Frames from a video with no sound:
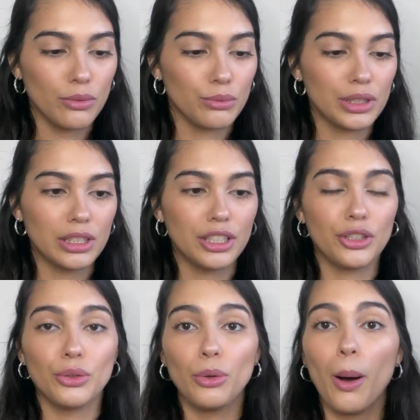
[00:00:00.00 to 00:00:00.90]
really
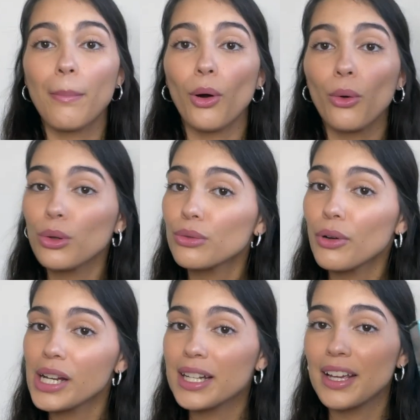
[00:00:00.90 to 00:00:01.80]
cute
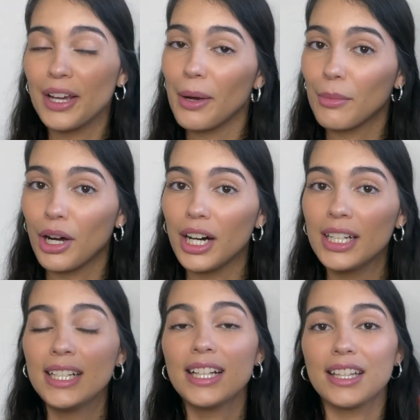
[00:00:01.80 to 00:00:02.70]
Polaroid camera
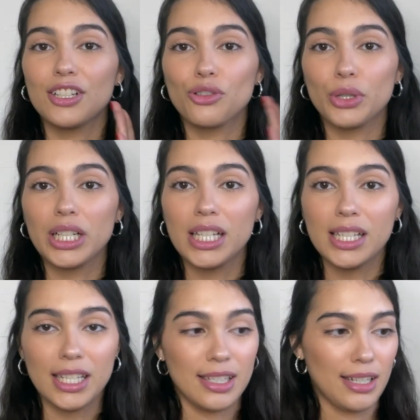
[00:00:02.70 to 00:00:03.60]
that
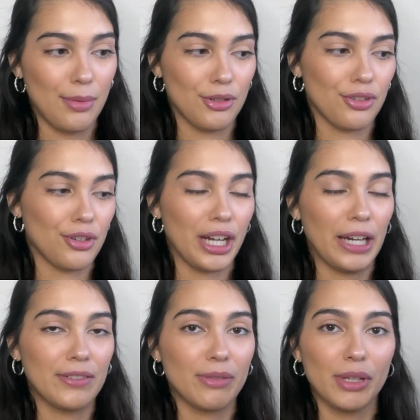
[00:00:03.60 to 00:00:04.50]
Jordan's stepsister
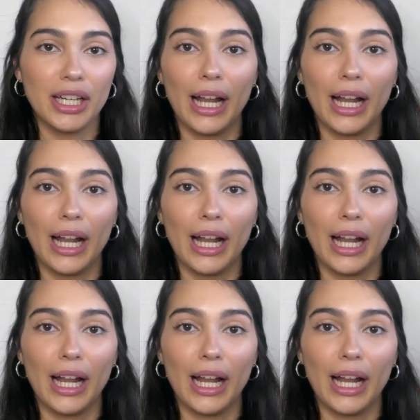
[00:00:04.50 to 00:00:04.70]
gave to me,